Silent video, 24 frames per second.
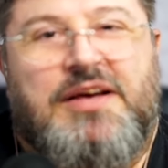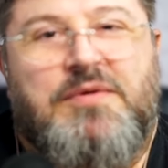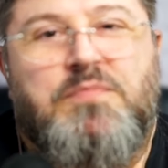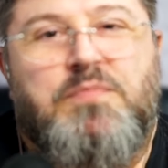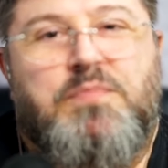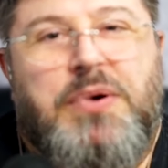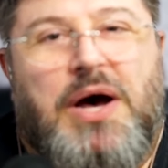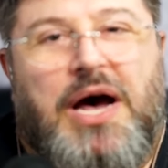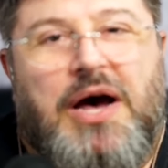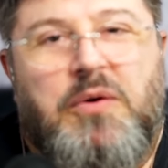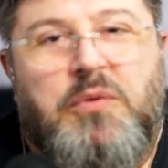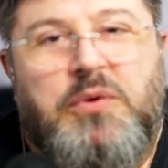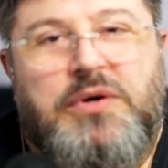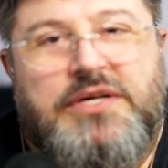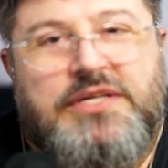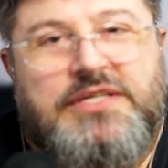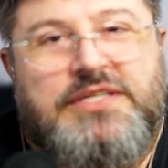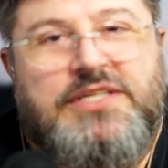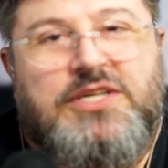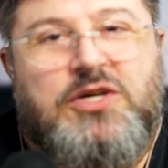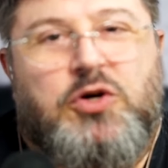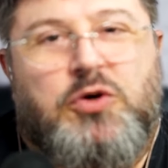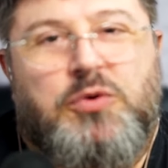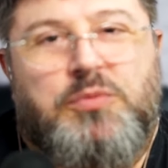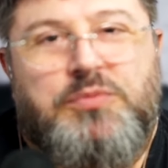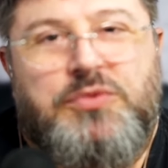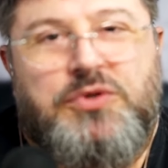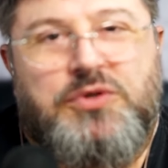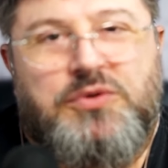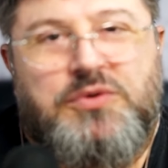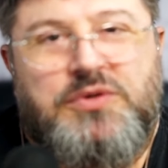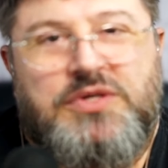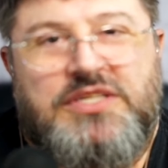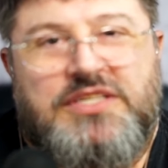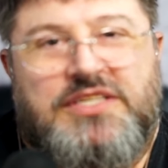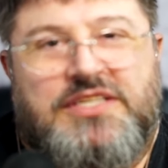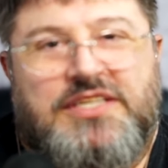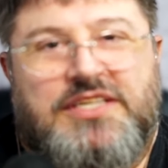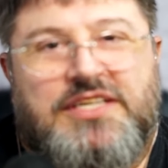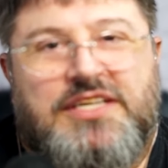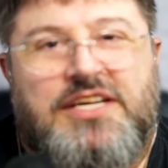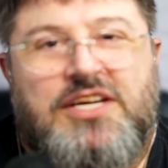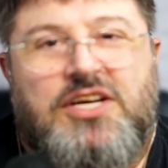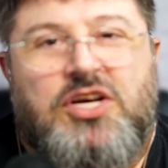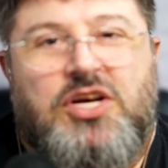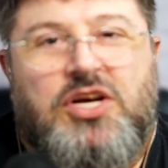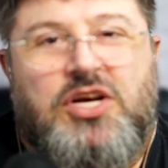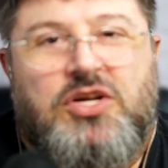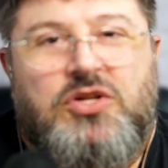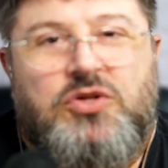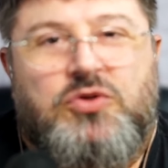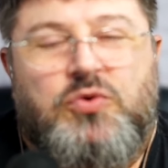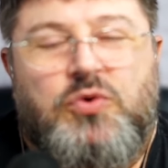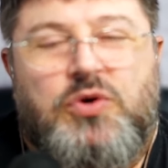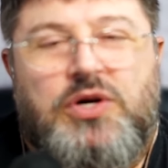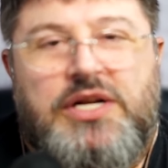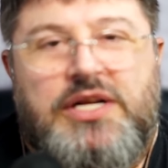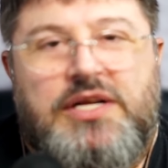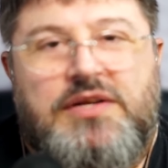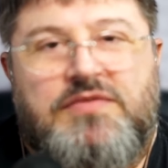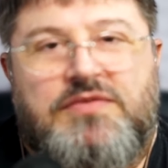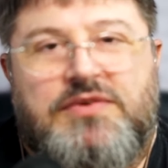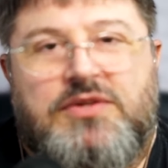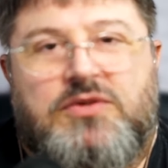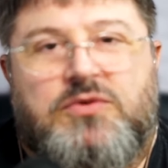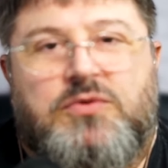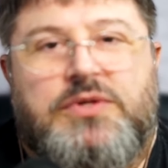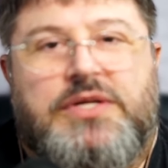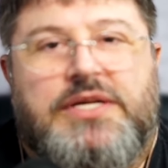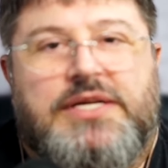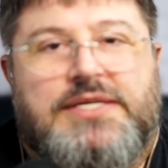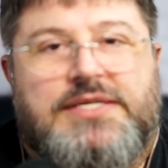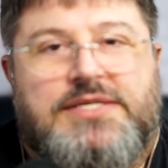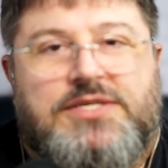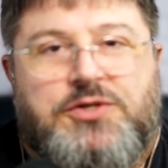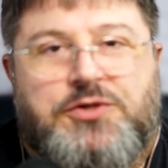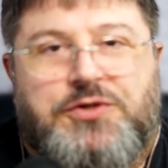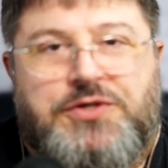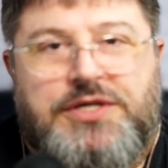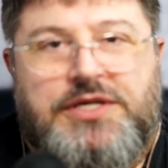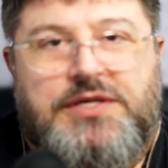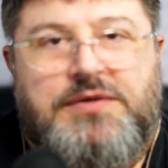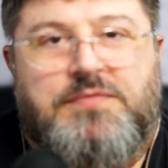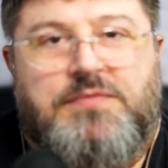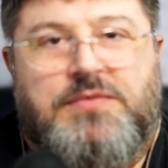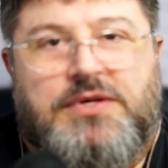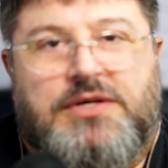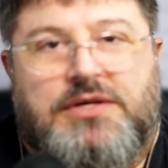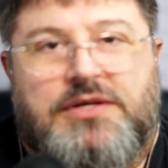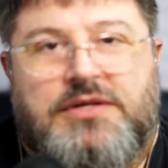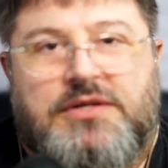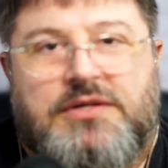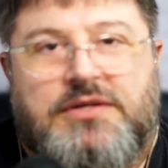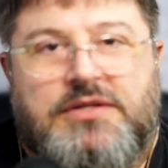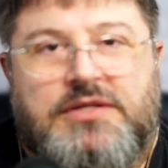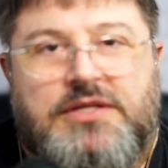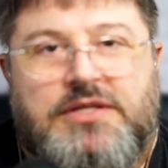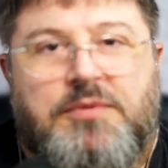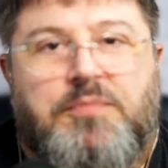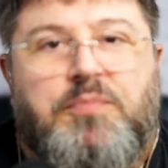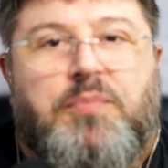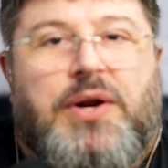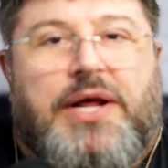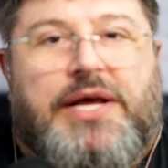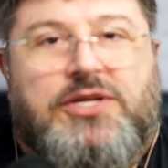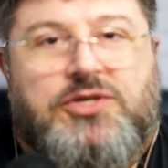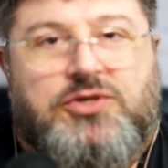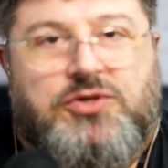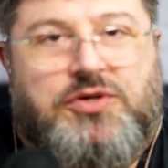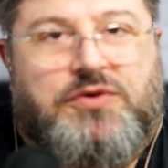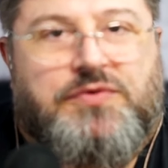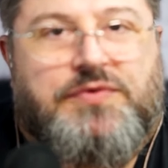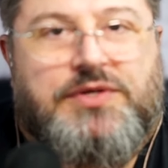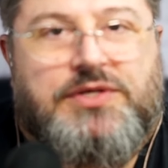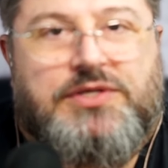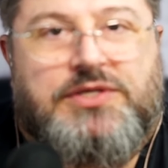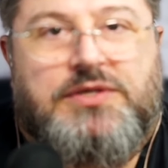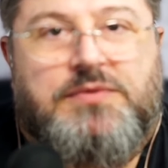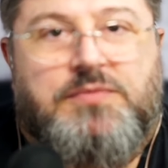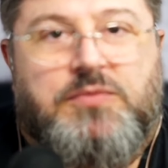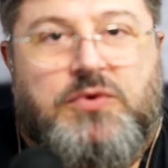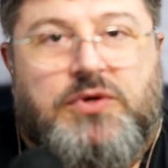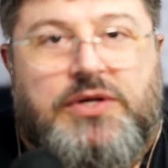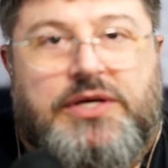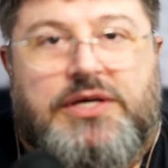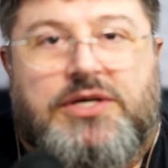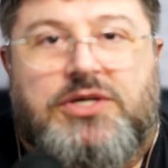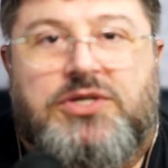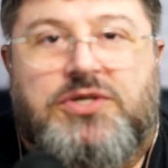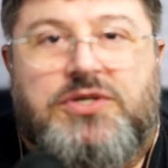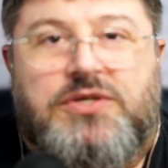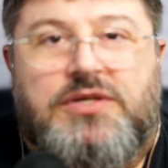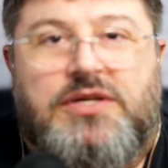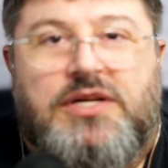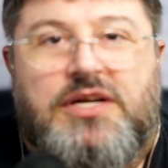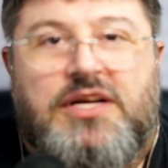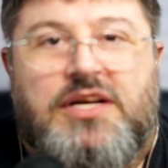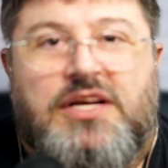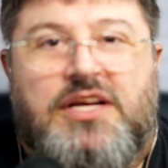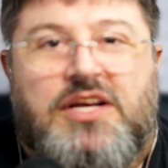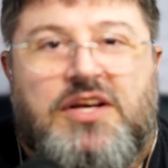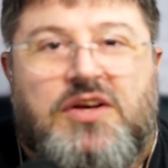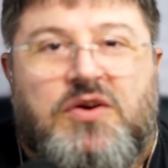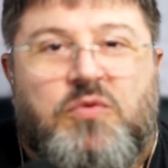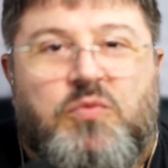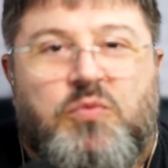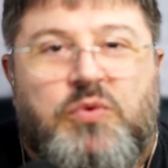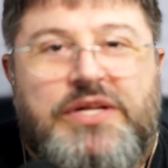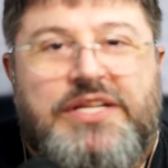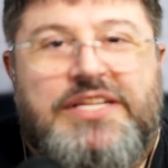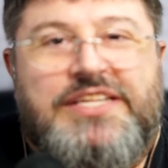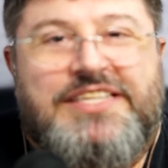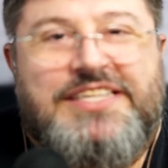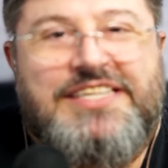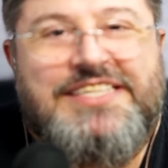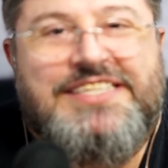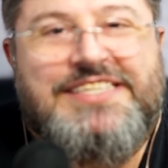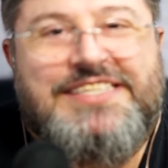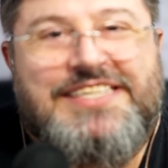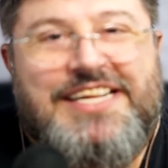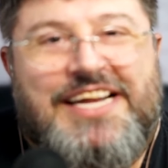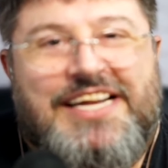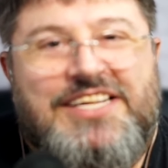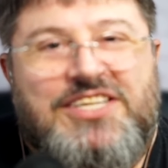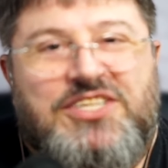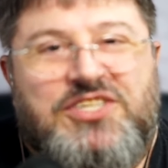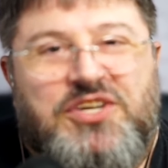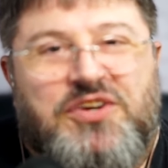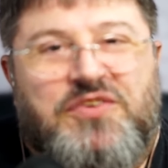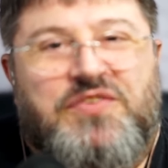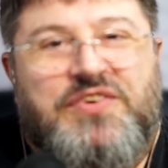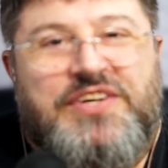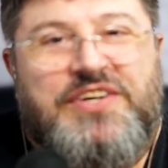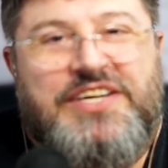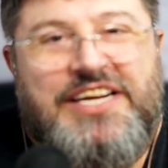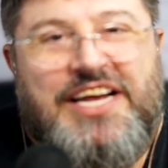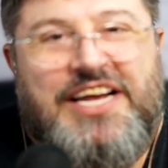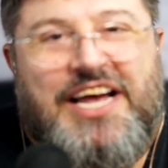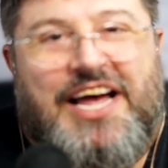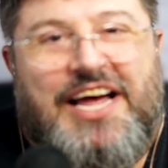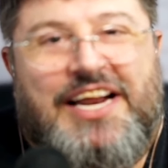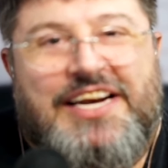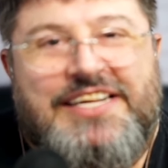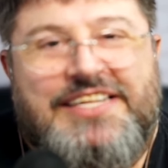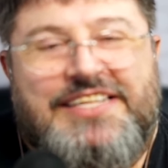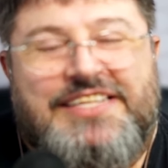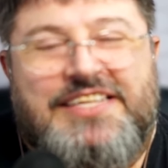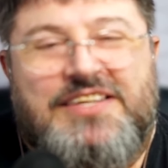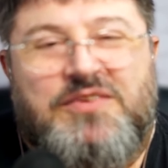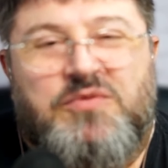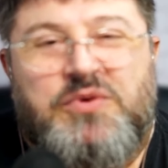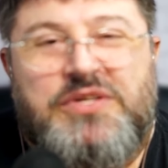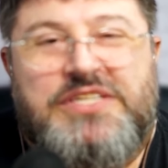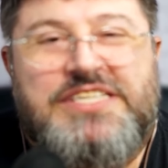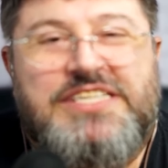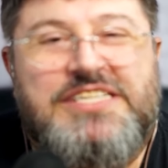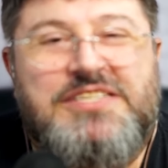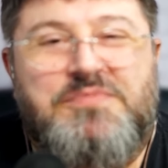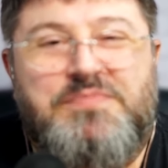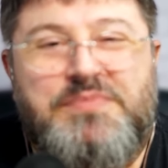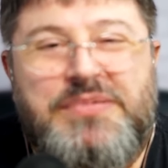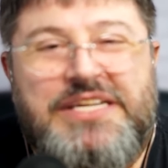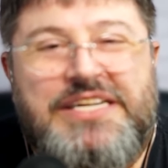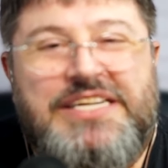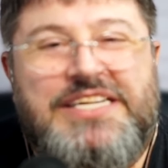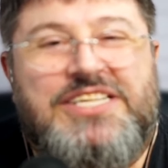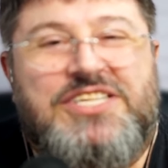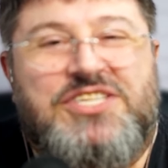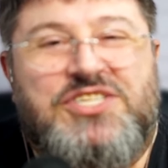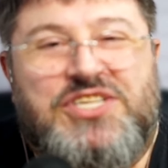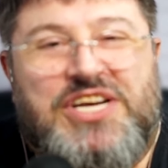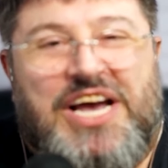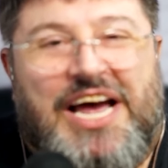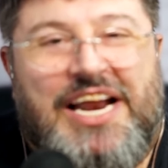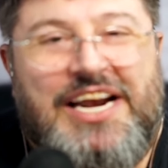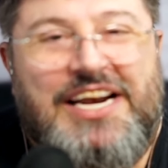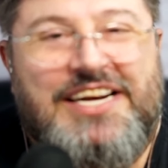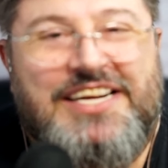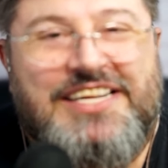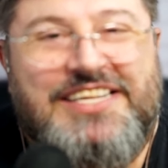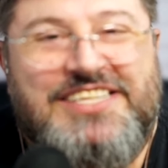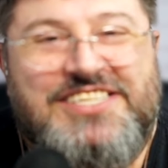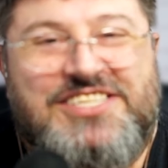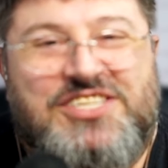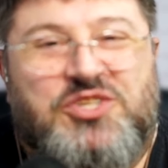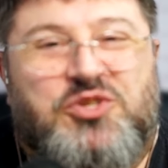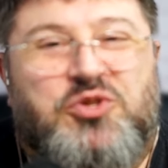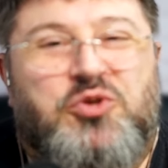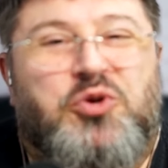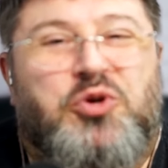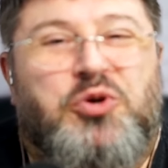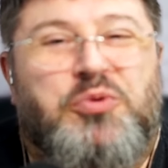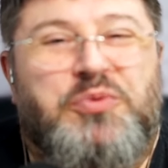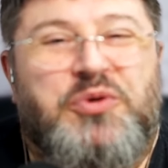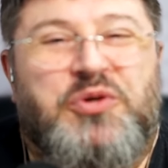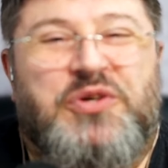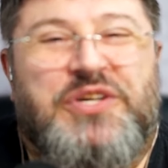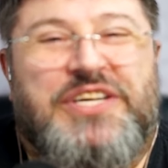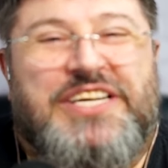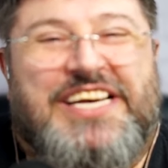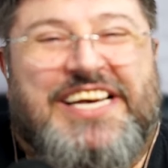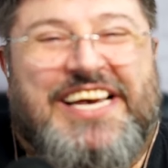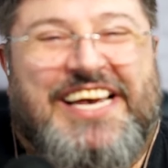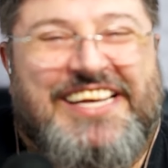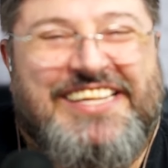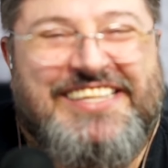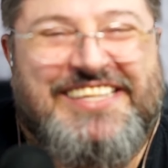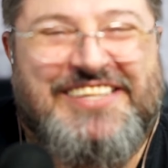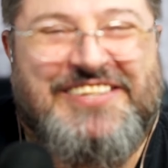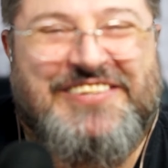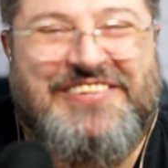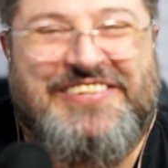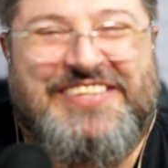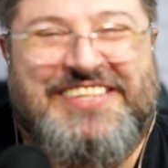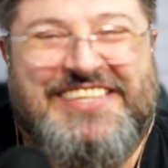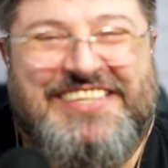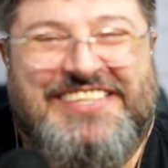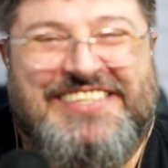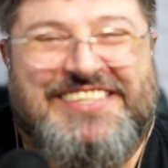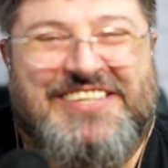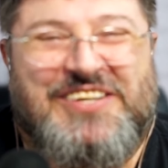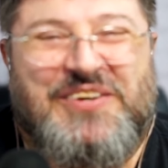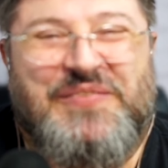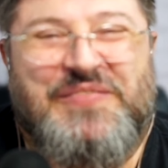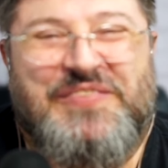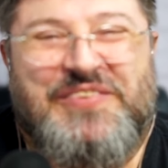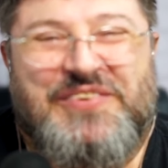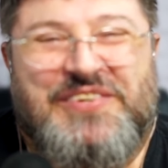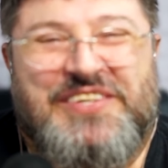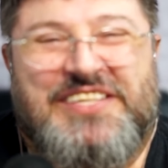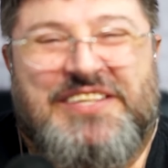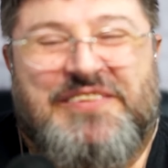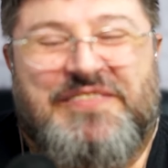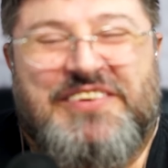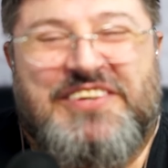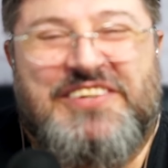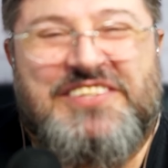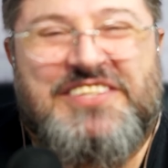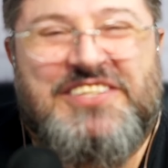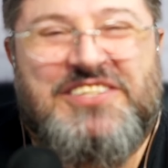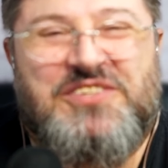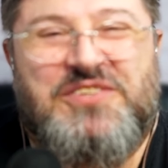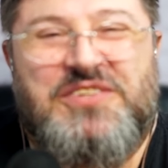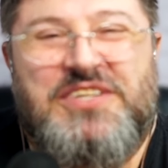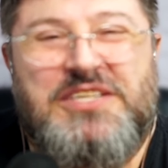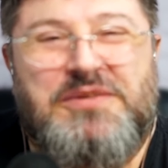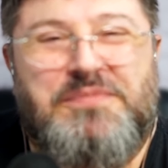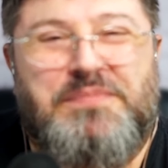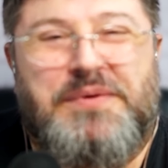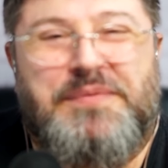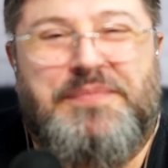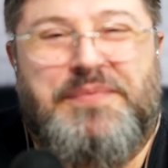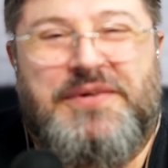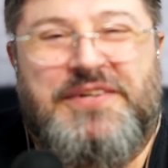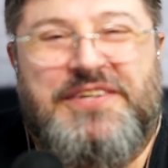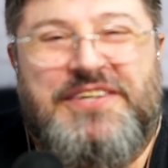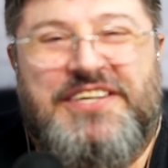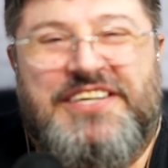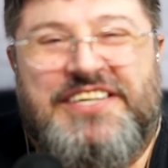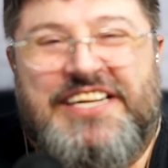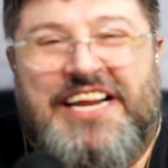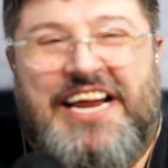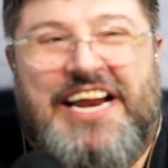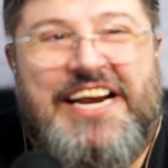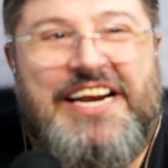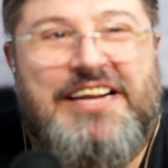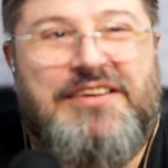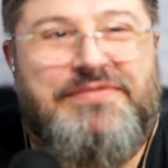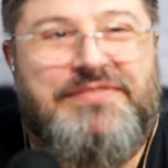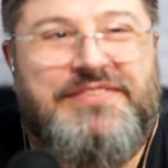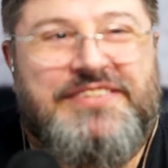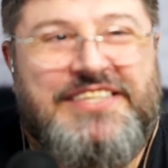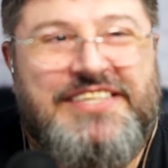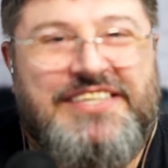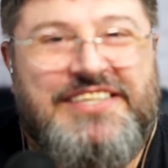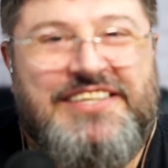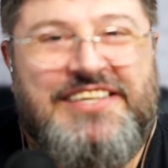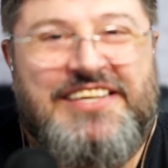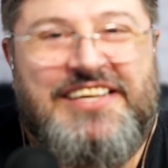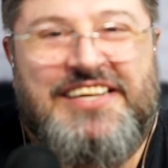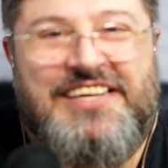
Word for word: empowering the community to live to the extreme the pleasure of the simulation with this touch of reality, which has been a challenge to communicate to this community because as soon as people heard NFT,